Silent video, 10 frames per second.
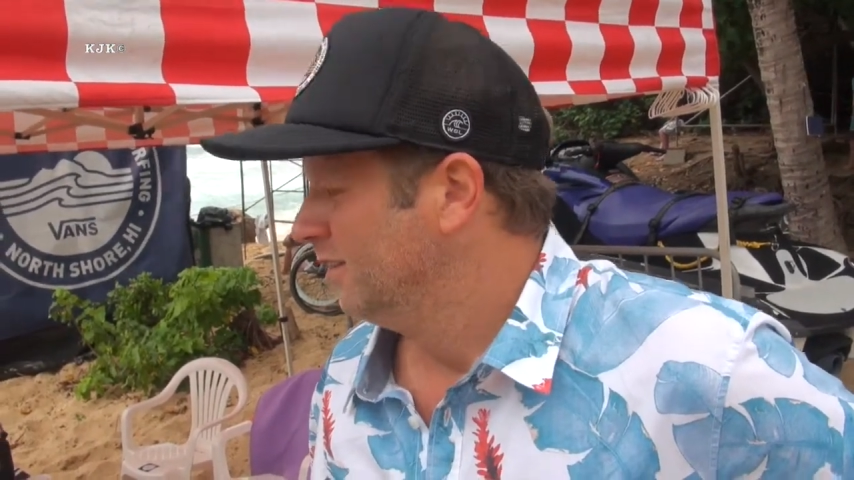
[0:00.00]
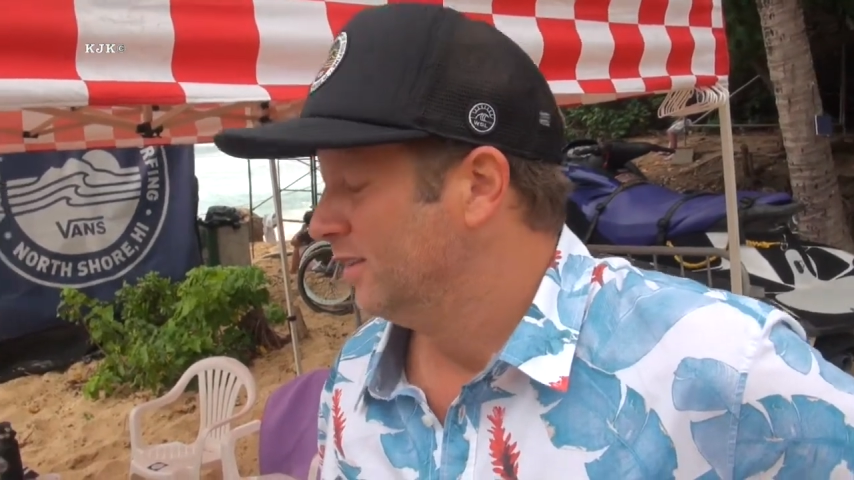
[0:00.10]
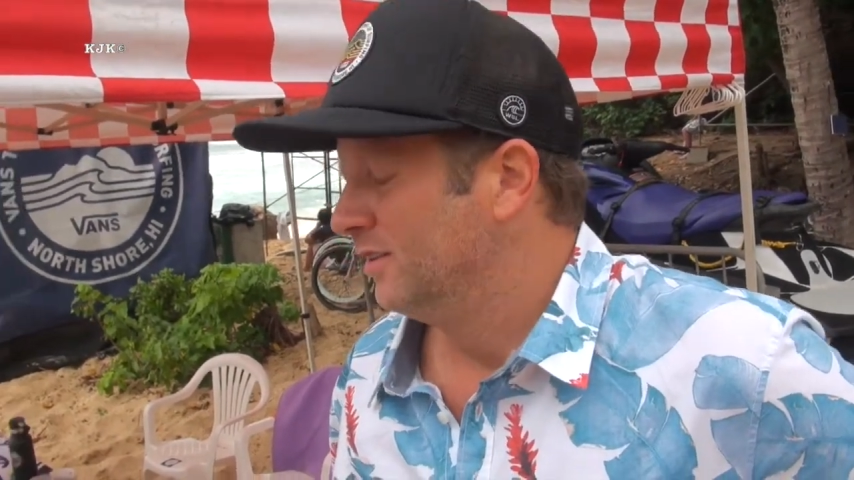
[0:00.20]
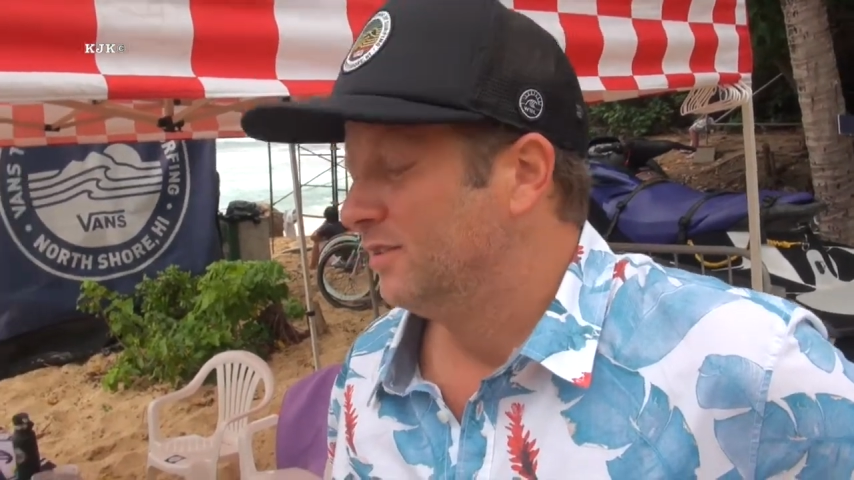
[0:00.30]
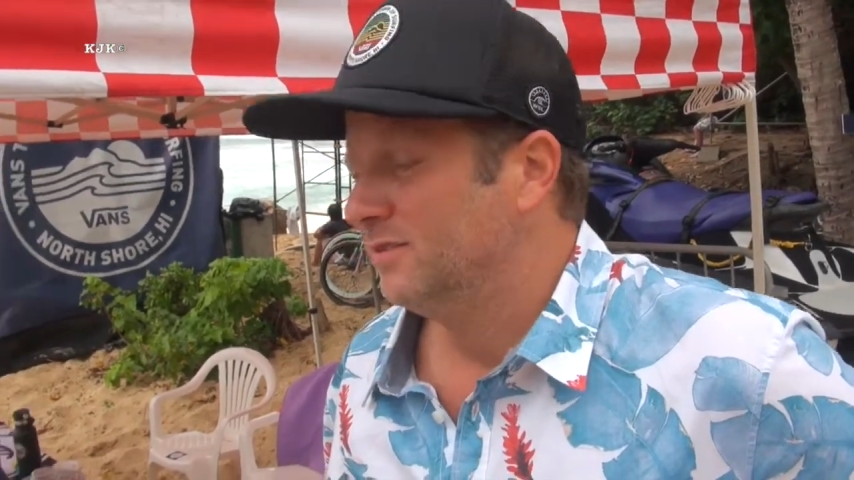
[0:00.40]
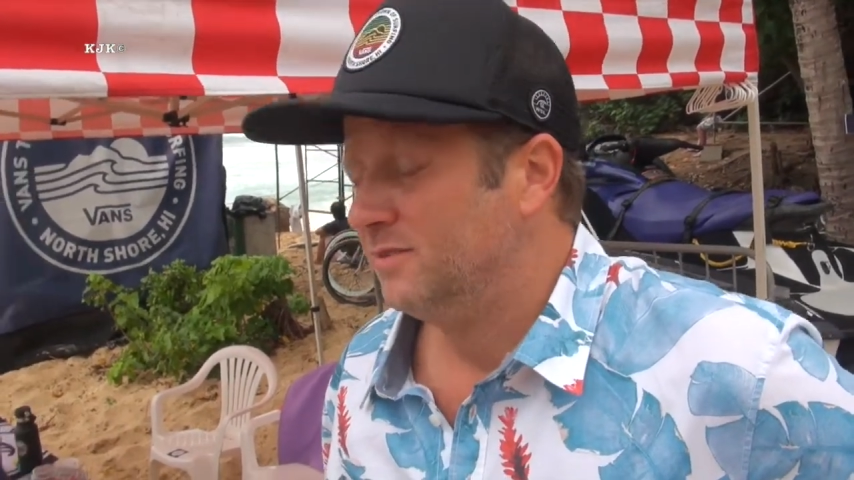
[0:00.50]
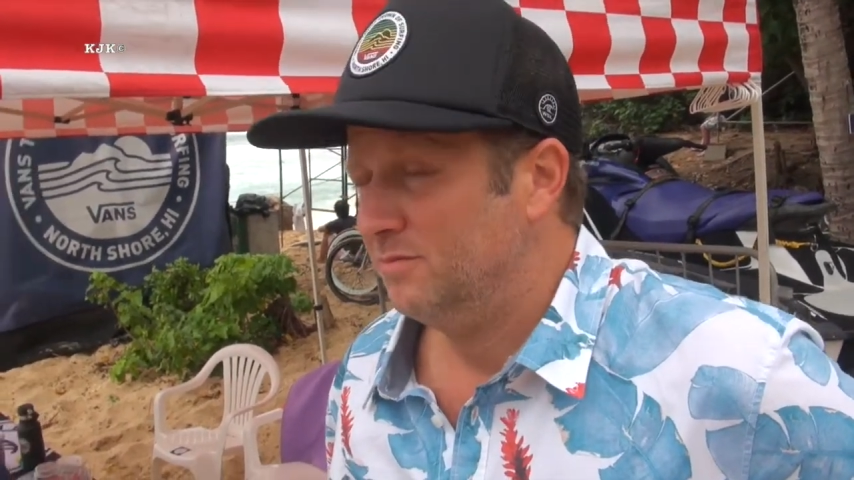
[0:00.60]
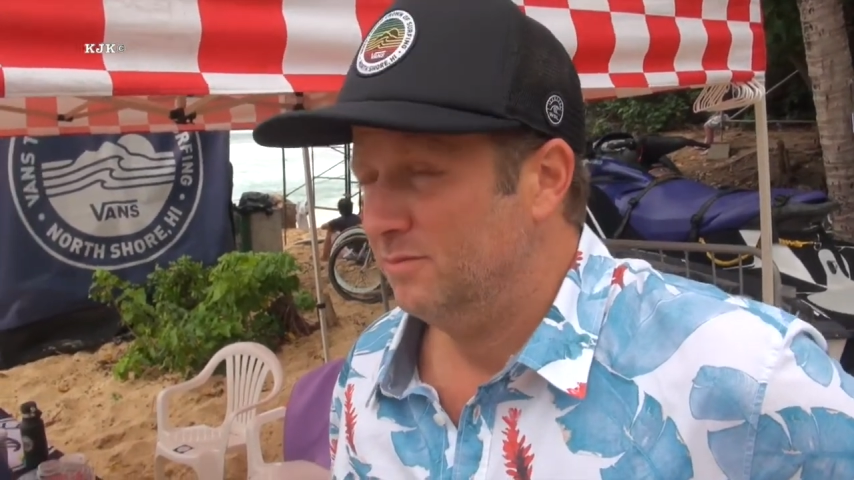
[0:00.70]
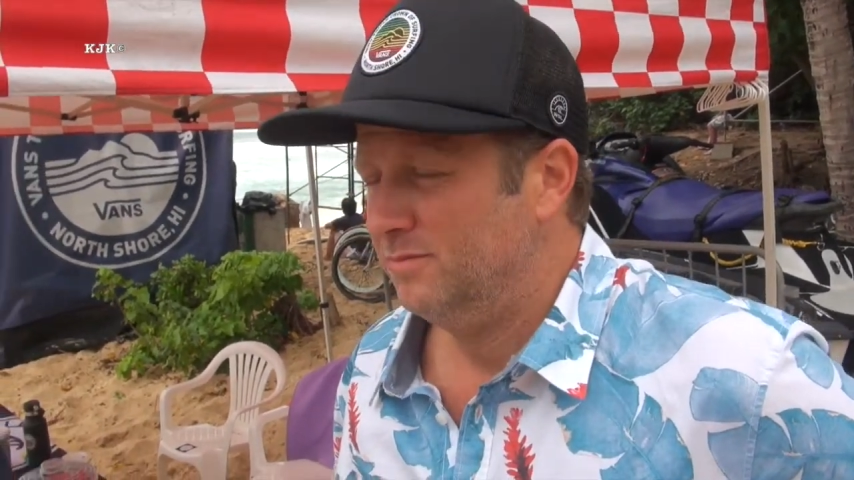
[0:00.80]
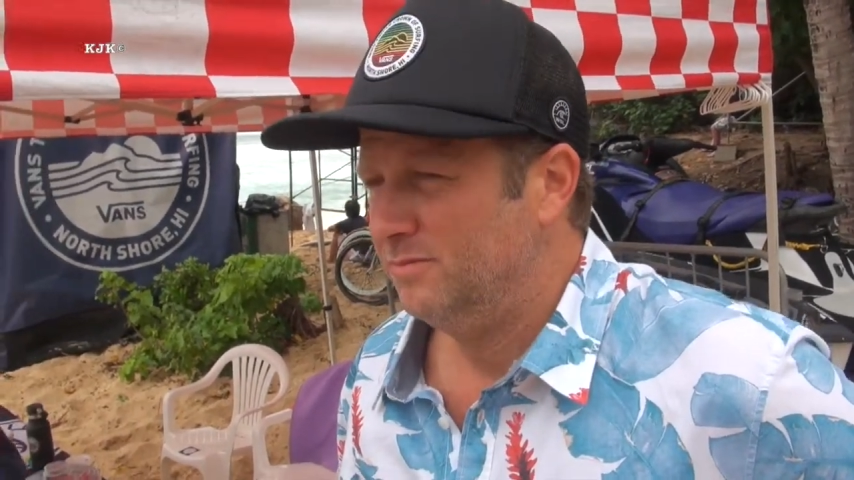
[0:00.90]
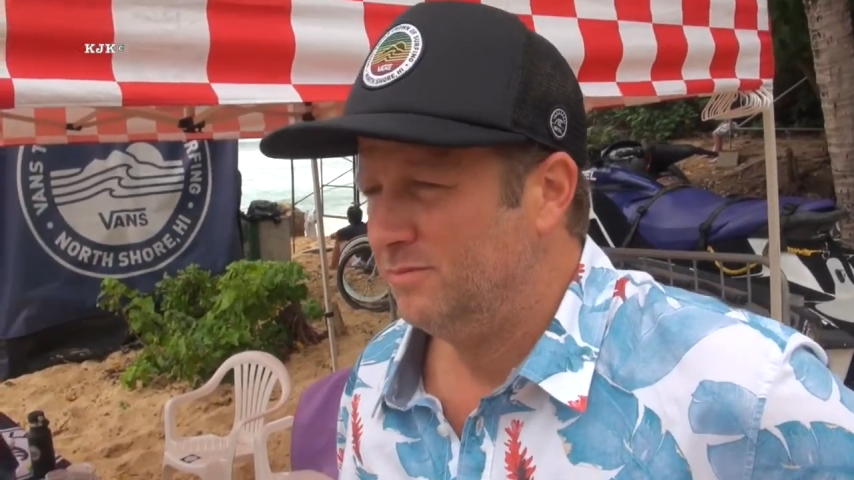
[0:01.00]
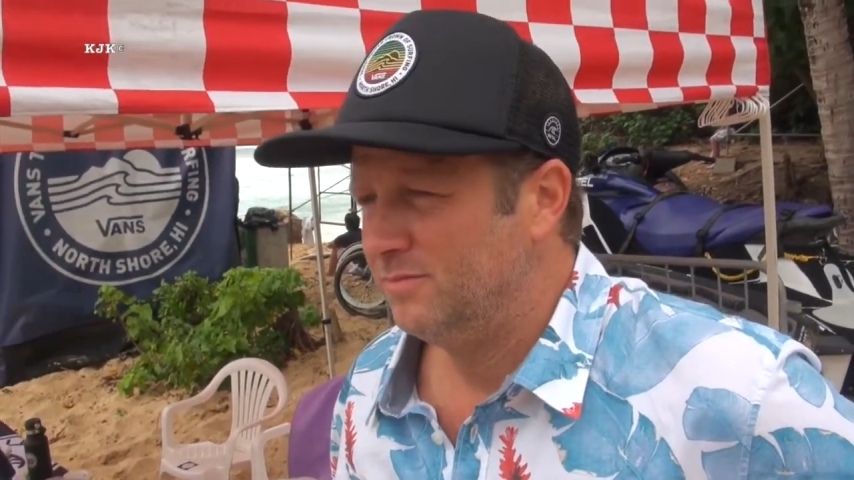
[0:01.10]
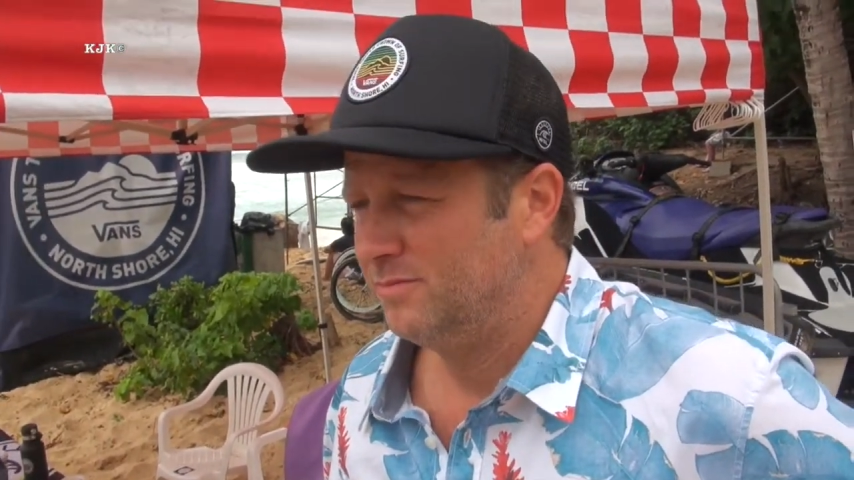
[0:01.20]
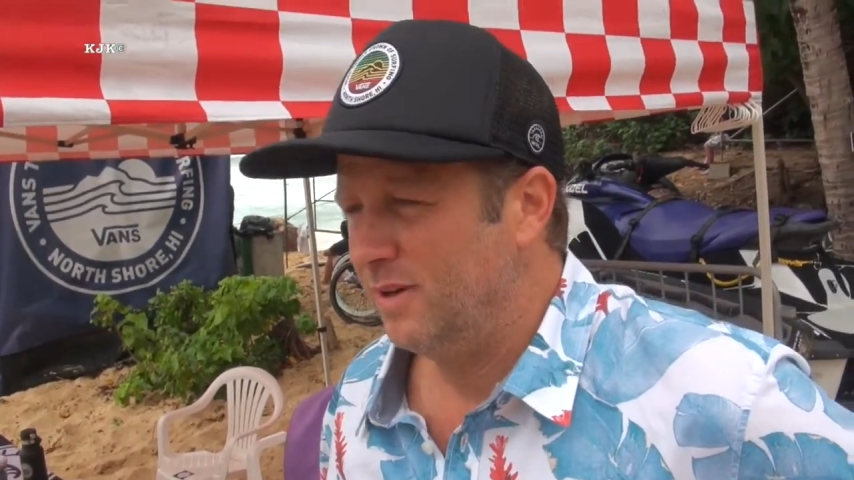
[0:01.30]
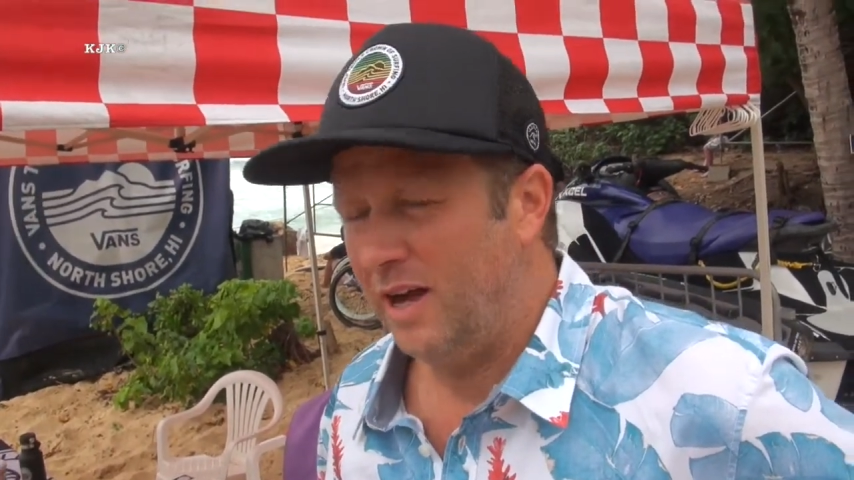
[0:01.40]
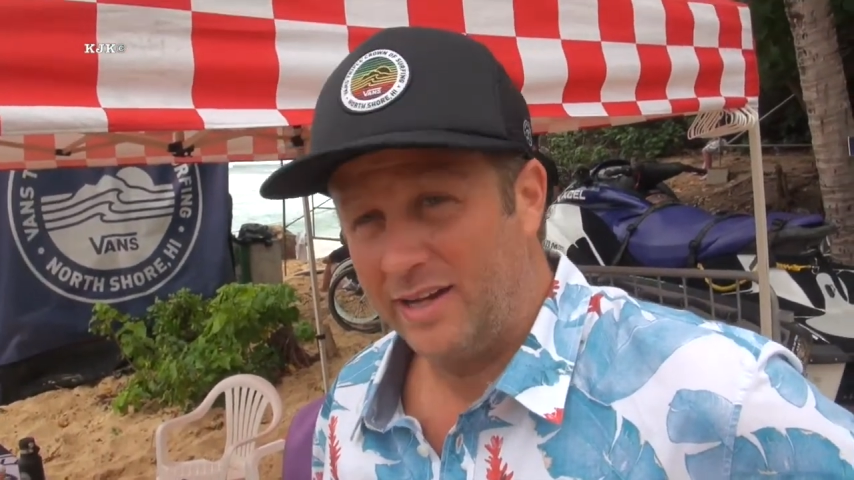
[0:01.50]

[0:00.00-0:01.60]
Connor, a 3.4.